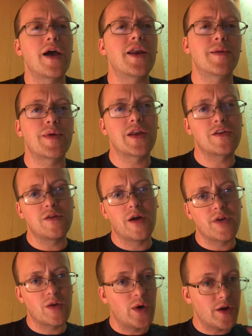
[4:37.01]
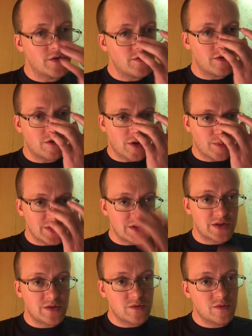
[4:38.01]
I ended up getting 2 Evian waters for the trip
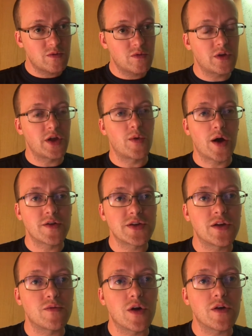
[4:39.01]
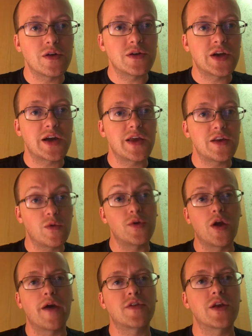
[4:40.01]
because clean water is kind of rare in Thailand. Well,
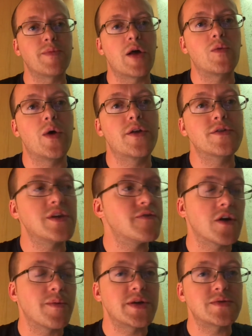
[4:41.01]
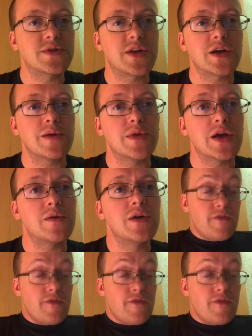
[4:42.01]
you have to get bottled water, so I figured I might as well stock up now.